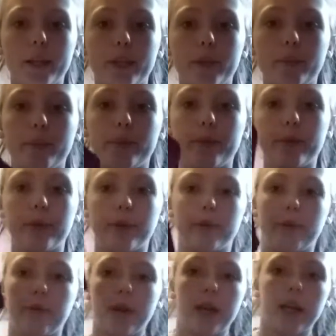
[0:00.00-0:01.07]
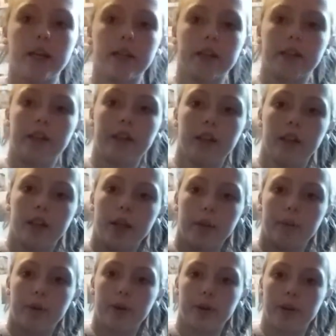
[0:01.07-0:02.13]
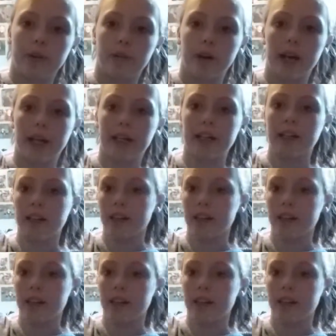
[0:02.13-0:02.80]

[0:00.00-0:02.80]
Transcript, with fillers: It's pretty great. It's pretty great.